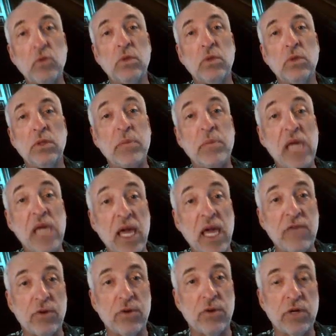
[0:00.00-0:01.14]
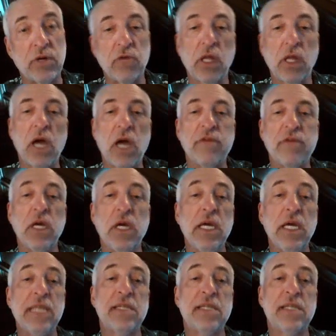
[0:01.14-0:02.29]
to behavior in real life,
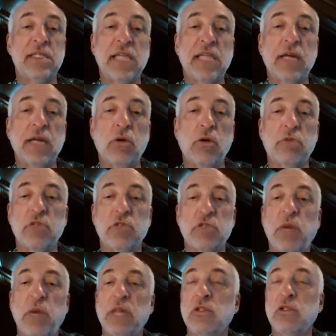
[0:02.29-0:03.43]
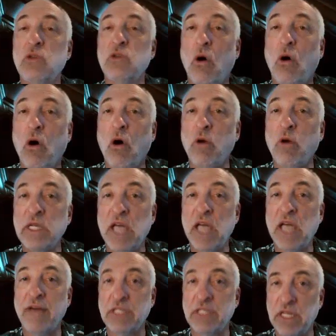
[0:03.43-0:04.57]
is that second order responses
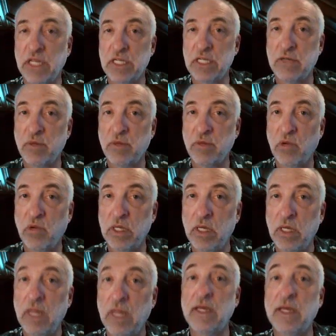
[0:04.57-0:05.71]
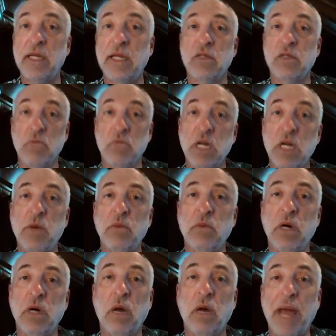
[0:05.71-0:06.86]
always have a stationary point. That is a
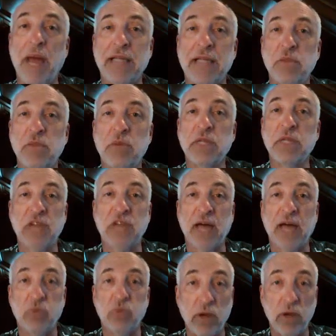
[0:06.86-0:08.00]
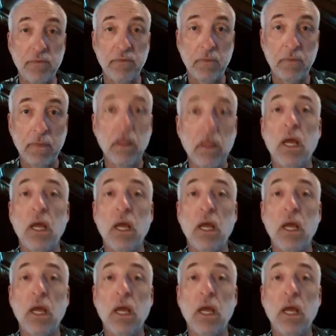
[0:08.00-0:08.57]
minimum, a maximum, a saddle point.